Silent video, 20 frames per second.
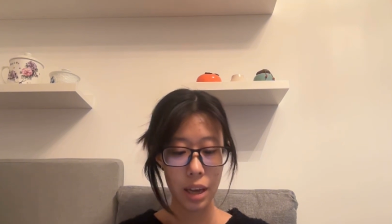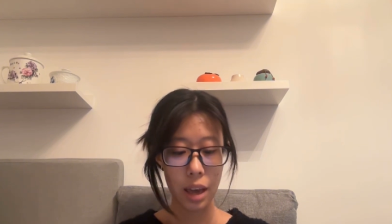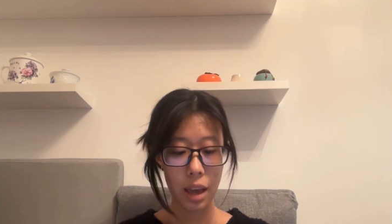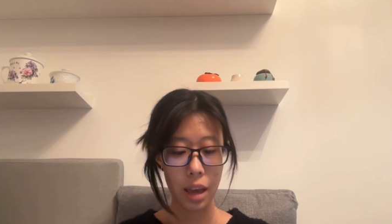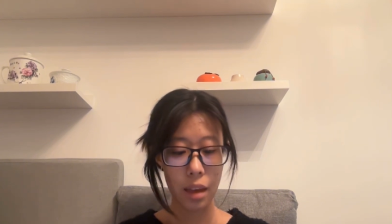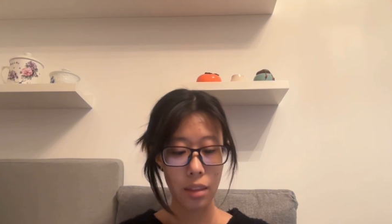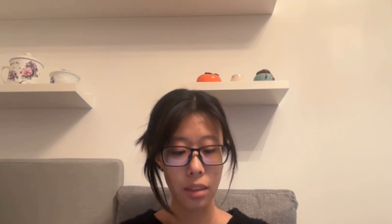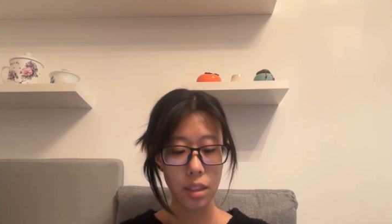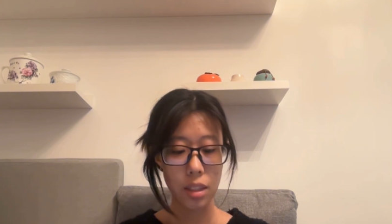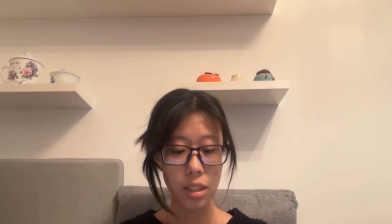
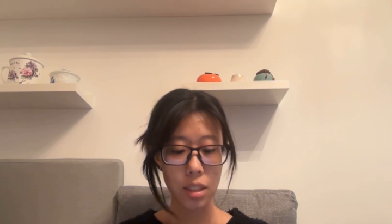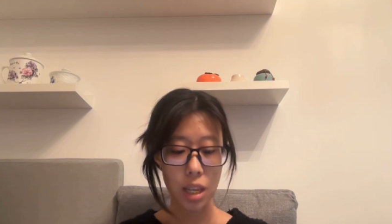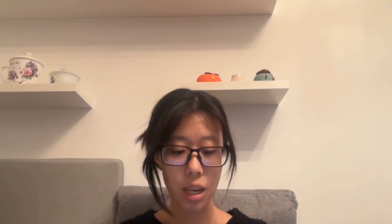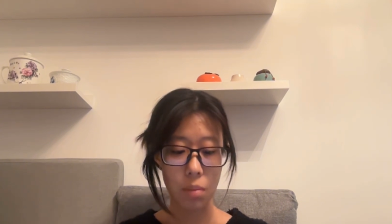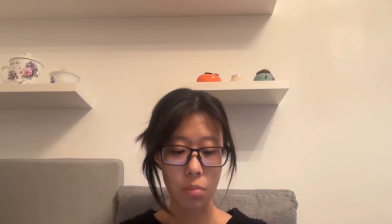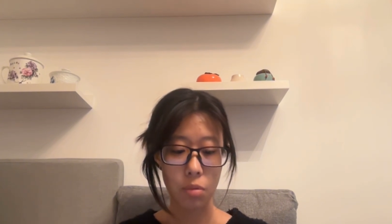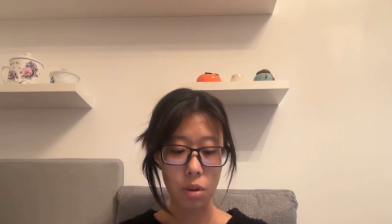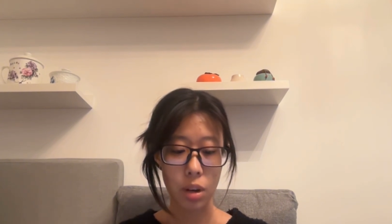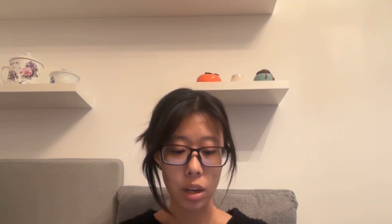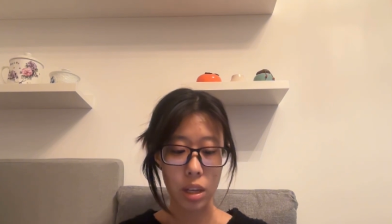and the
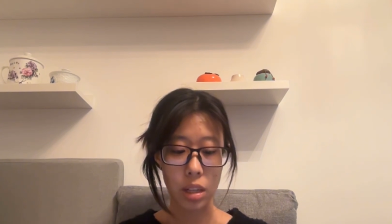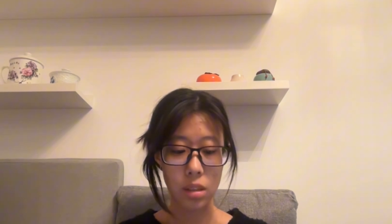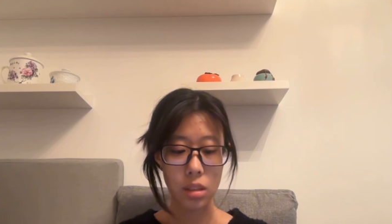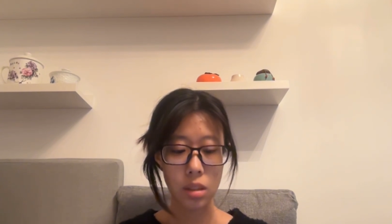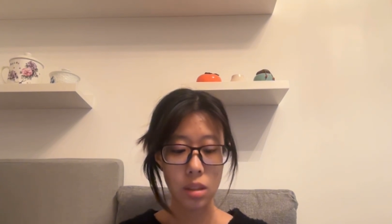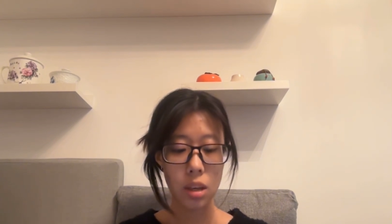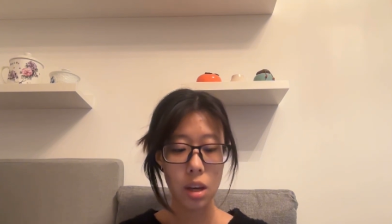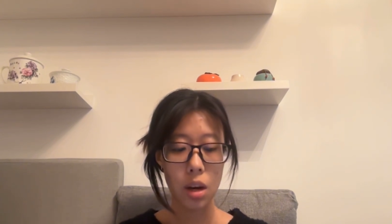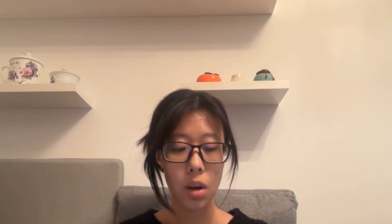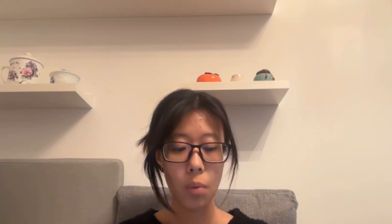same
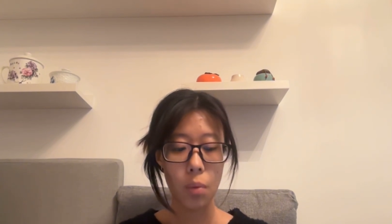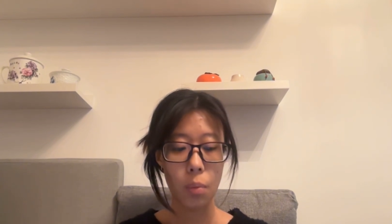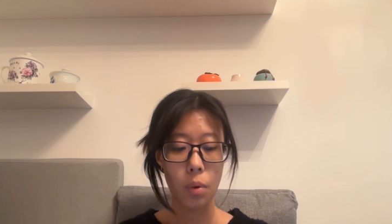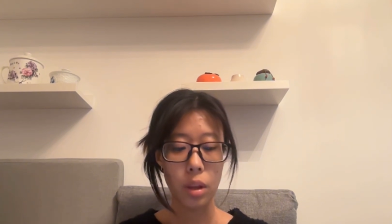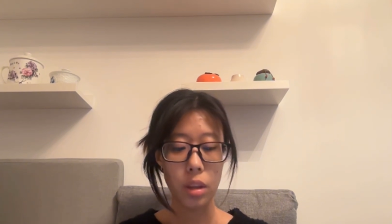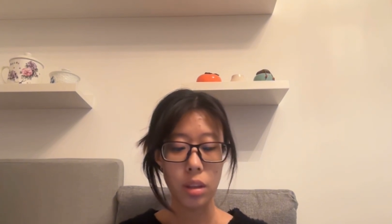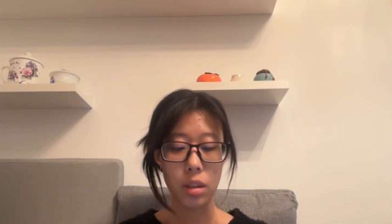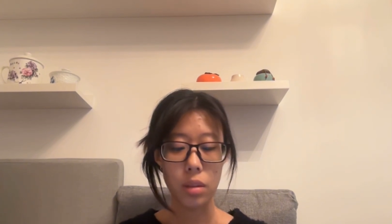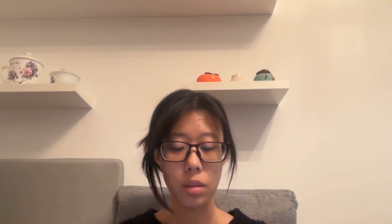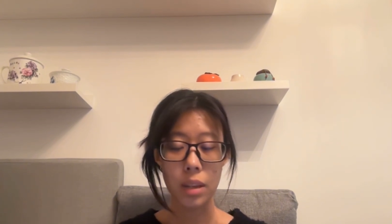race
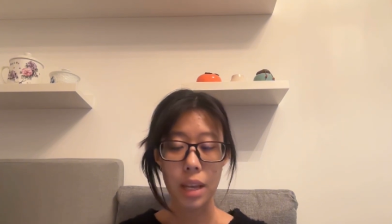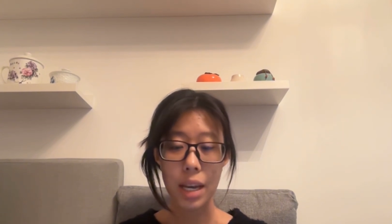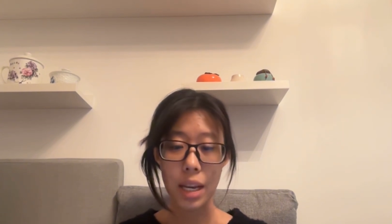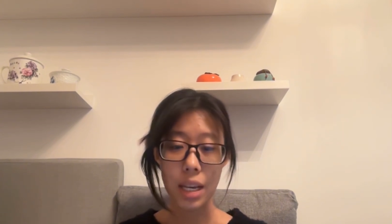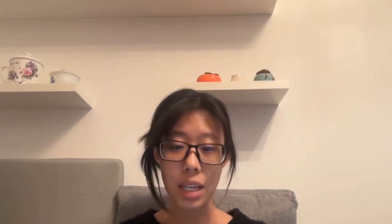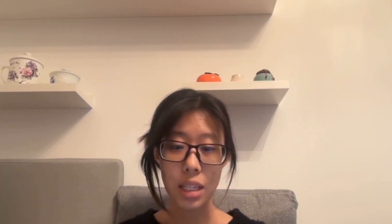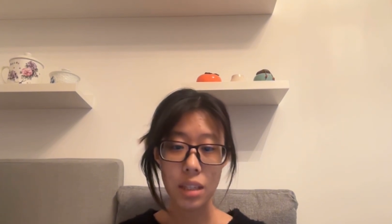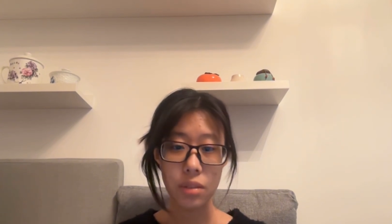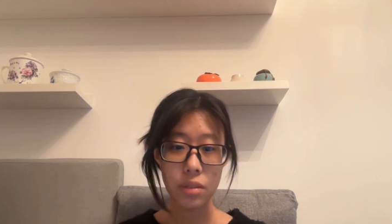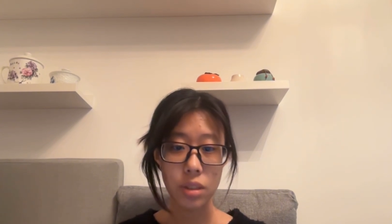with a
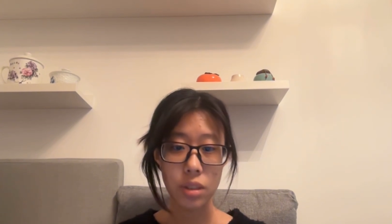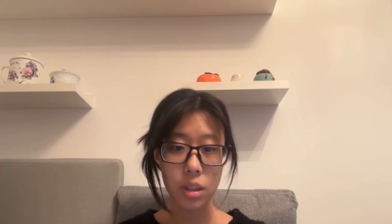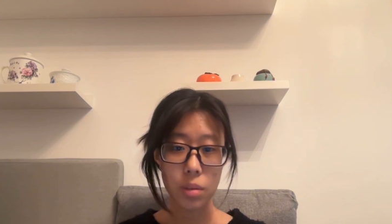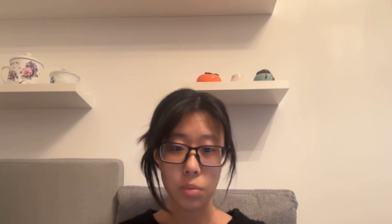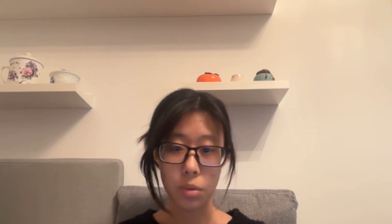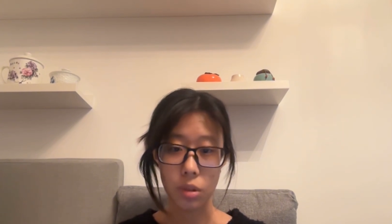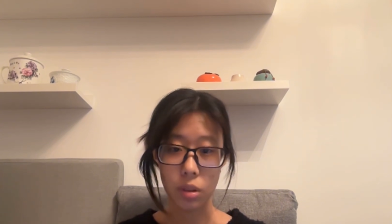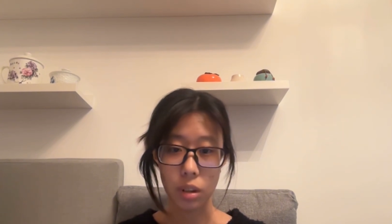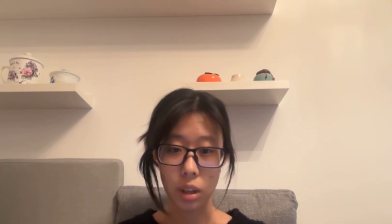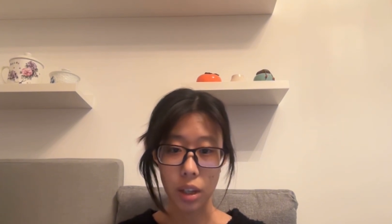negative
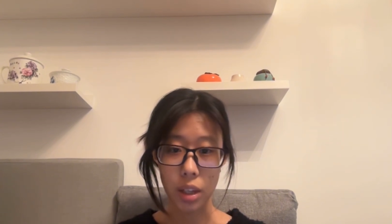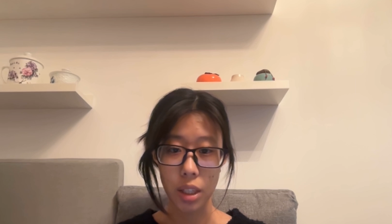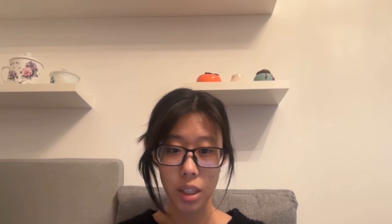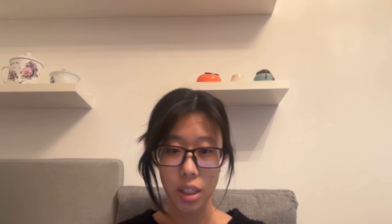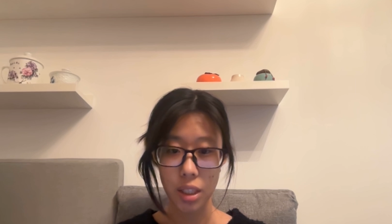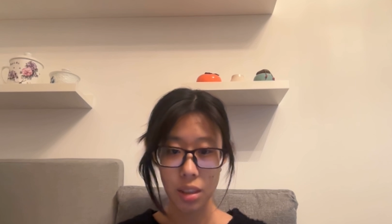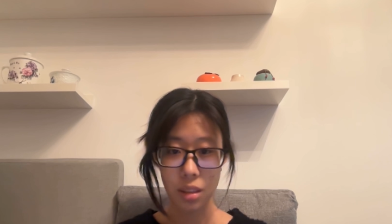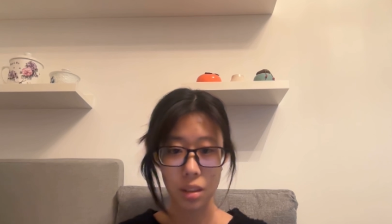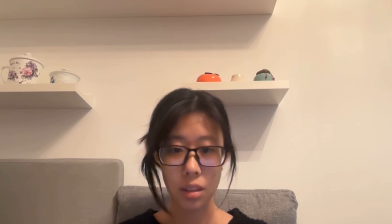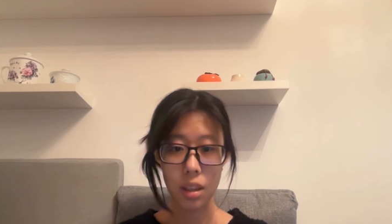
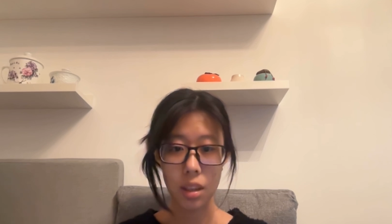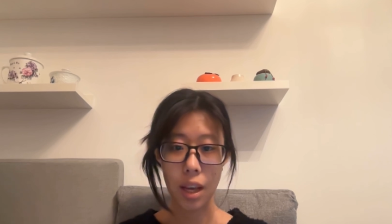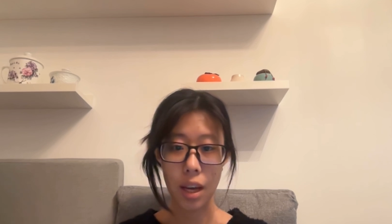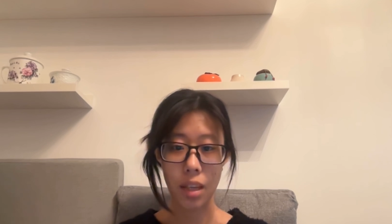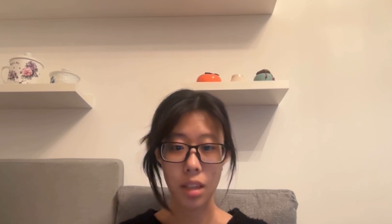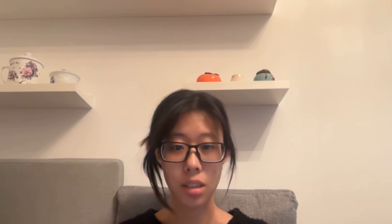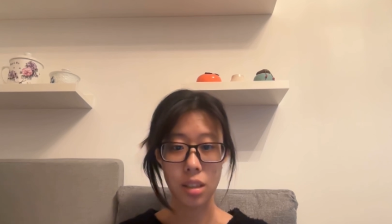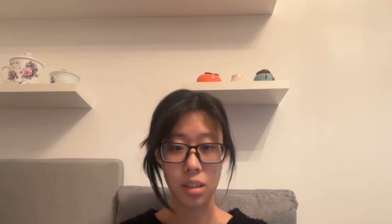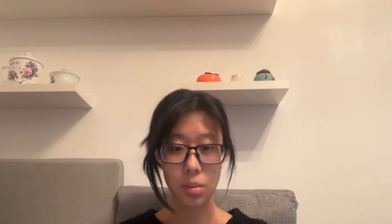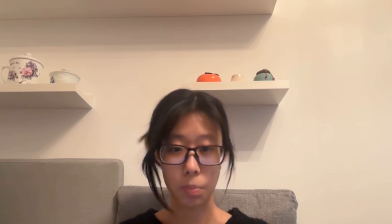stimulus,
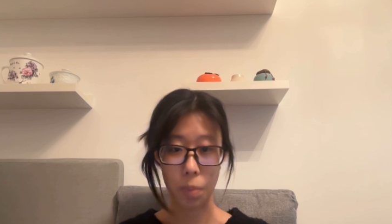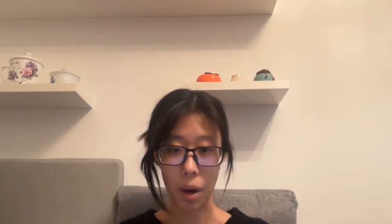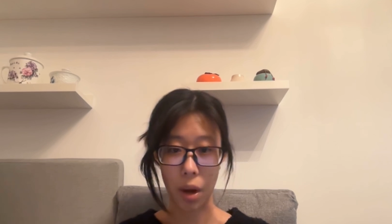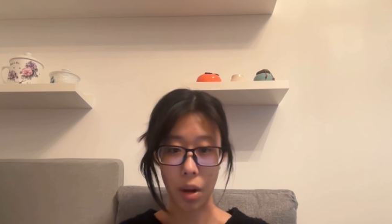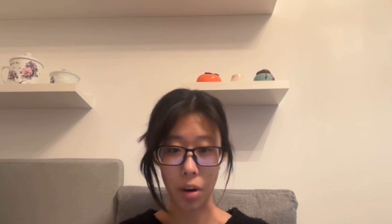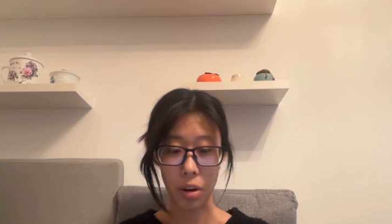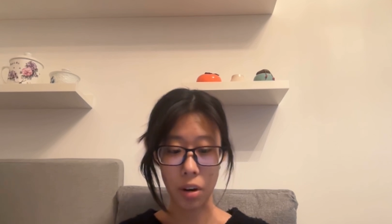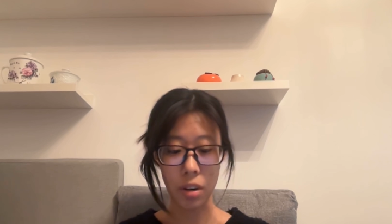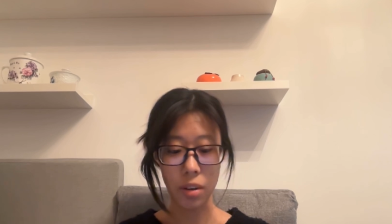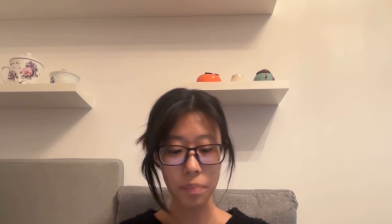like a
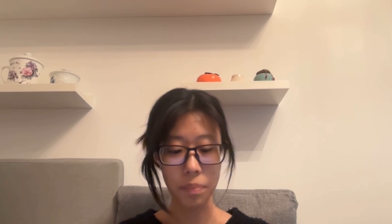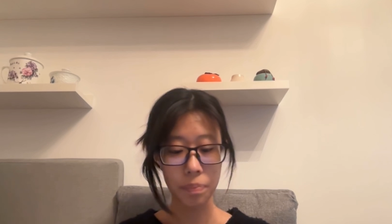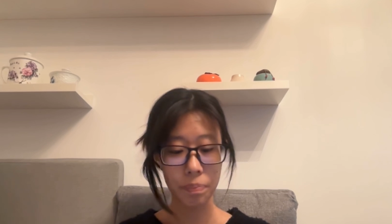spider,